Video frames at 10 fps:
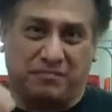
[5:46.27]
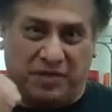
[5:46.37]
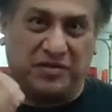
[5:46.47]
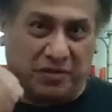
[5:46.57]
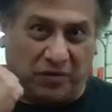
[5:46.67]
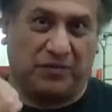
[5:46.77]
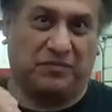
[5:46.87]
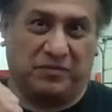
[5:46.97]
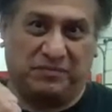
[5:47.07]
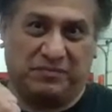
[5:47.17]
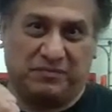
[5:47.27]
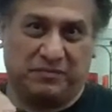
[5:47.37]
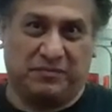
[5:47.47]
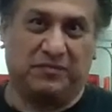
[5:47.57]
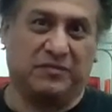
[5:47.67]
punch a hole through them.
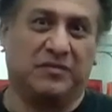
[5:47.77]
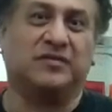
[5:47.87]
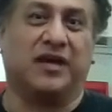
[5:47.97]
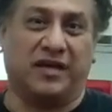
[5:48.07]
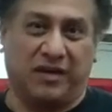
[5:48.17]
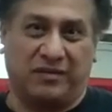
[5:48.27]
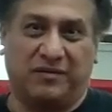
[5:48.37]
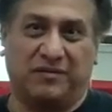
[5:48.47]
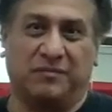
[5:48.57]
Take care.